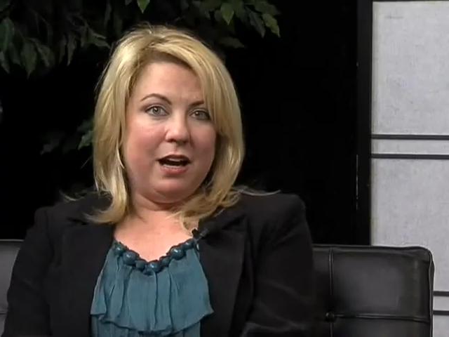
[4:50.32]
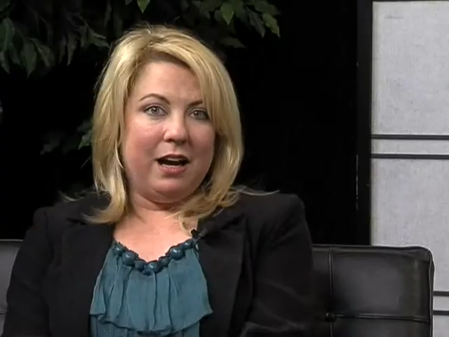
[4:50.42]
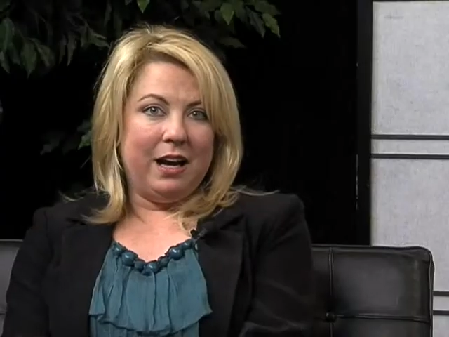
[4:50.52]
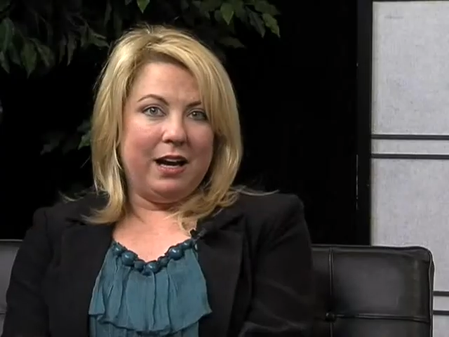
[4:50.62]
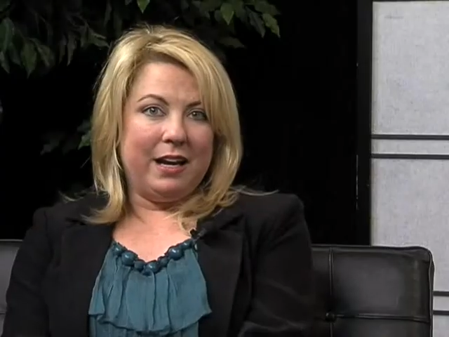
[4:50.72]

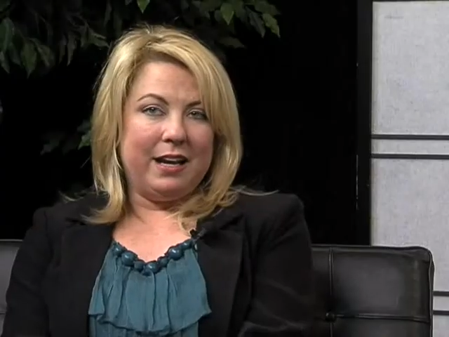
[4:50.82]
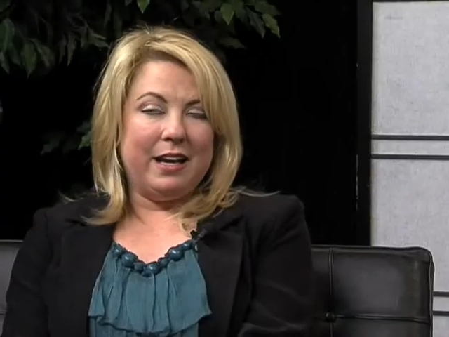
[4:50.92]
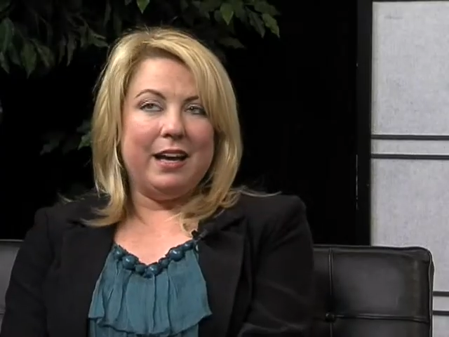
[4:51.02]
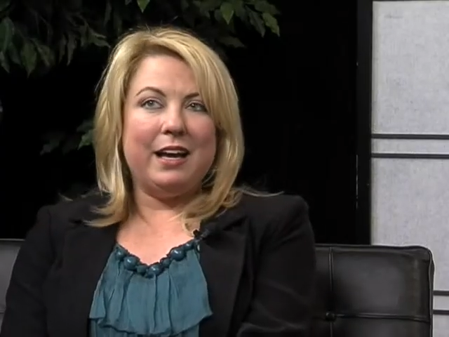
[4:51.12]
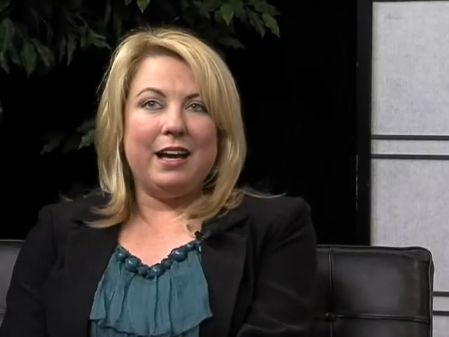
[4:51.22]

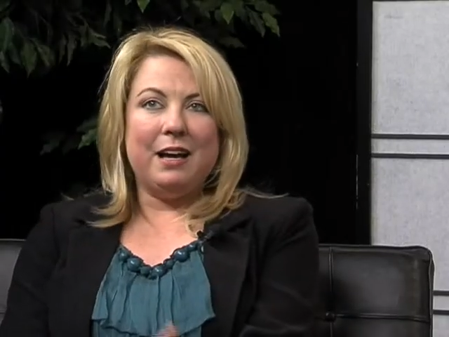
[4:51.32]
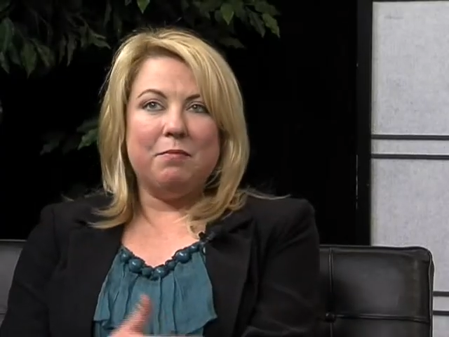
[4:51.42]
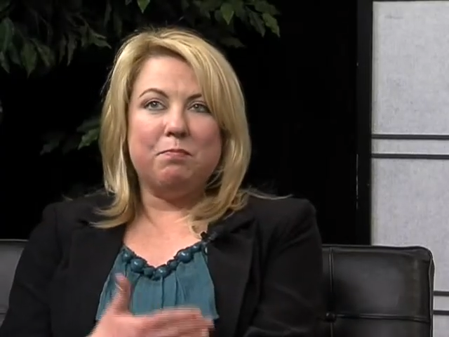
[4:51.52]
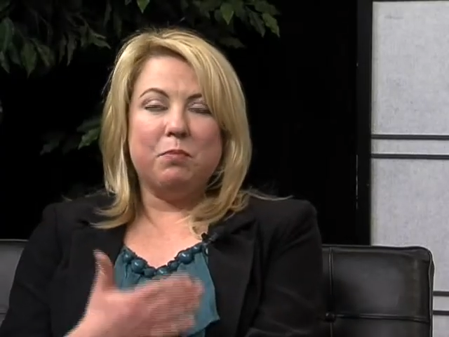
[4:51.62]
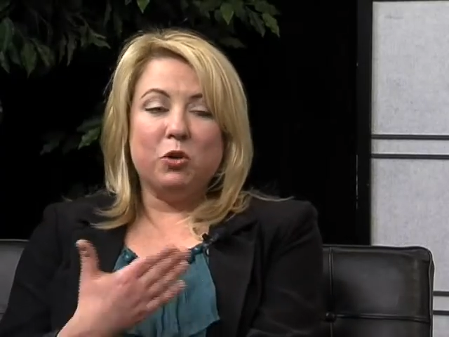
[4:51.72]
I
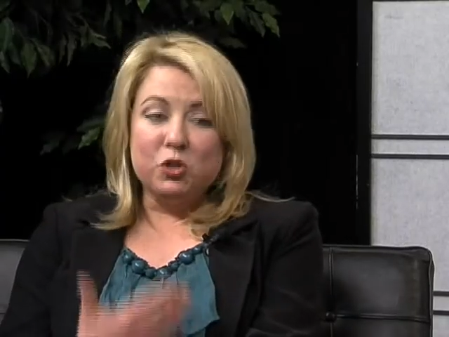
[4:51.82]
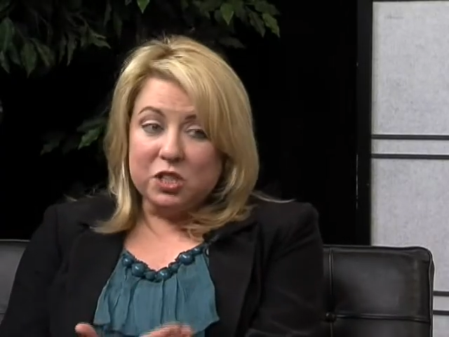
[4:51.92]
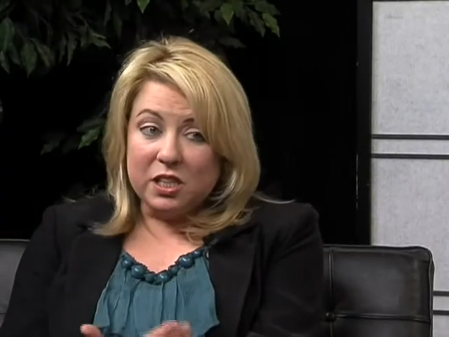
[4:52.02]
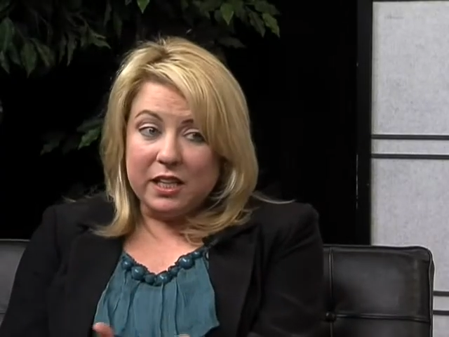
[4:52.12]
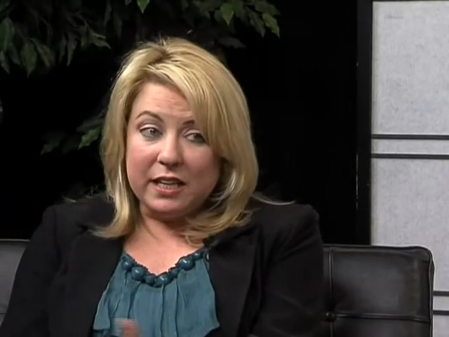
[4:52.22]

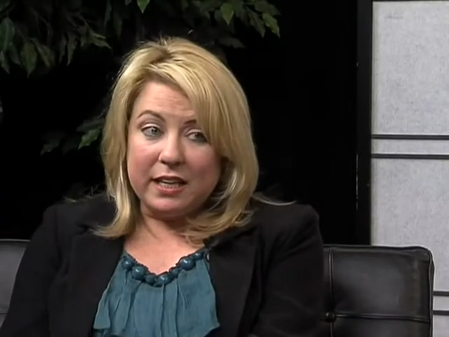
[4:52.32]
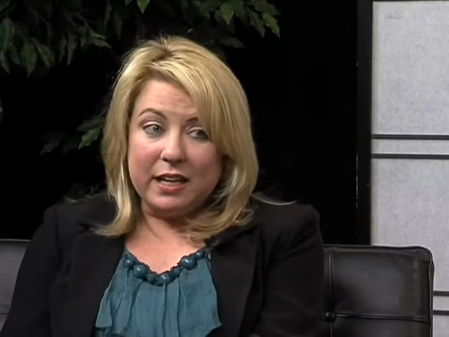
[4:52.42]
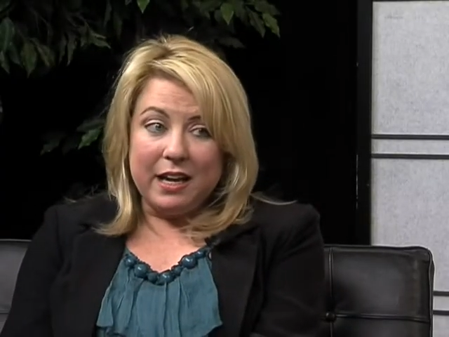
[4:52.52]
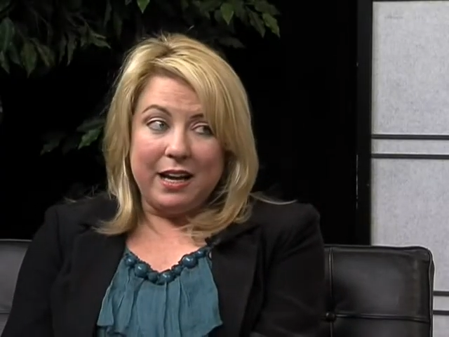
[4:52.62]
personally